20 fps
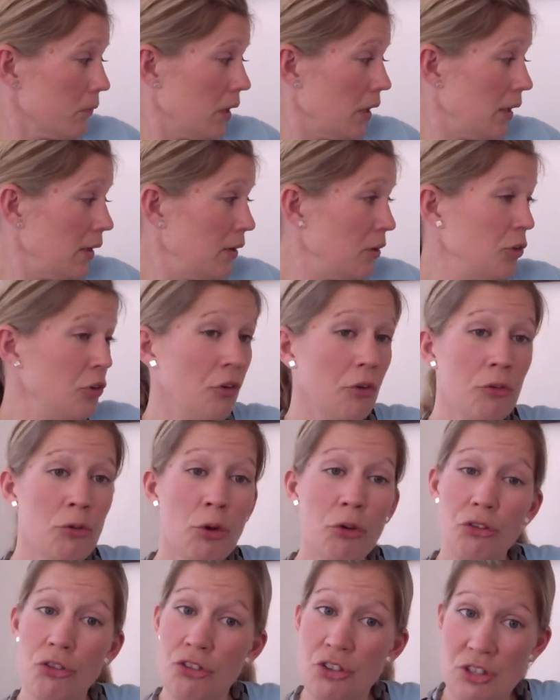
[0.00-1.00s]
in a
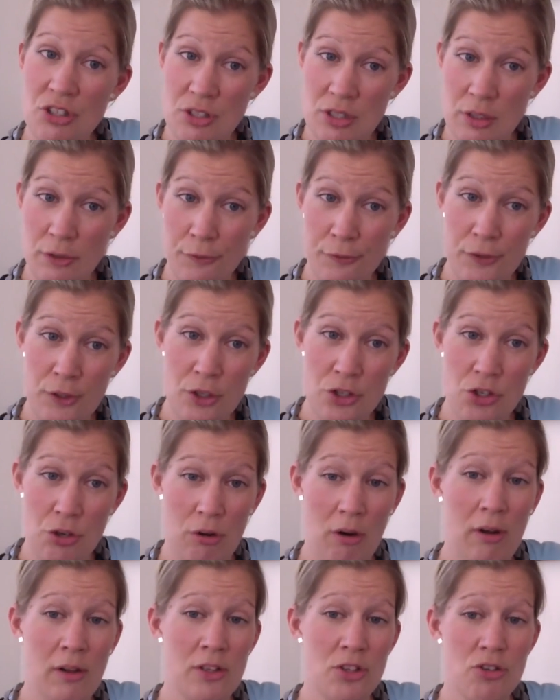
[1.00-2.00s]
not too distant future
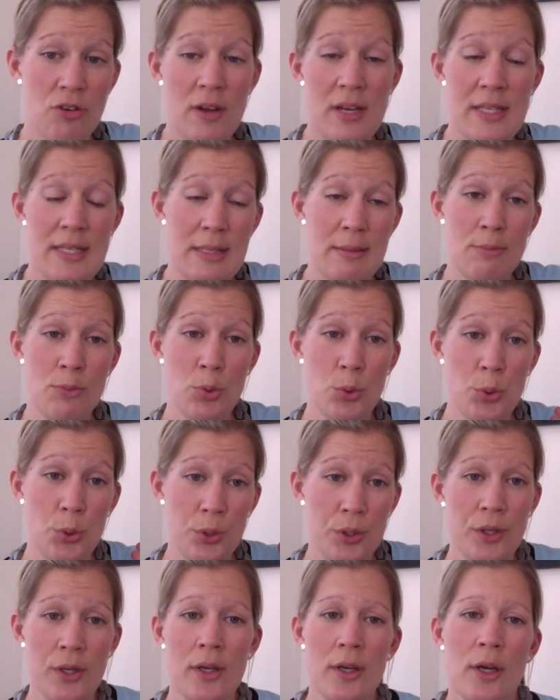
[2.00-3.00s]
I'll try some more
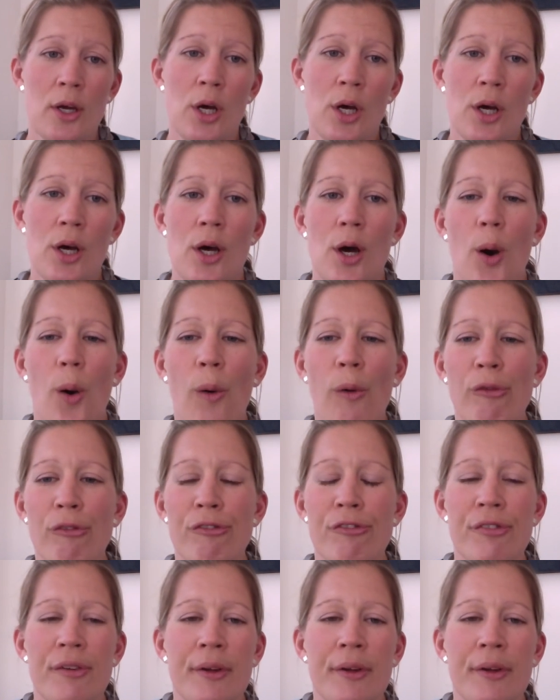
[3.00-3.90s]
of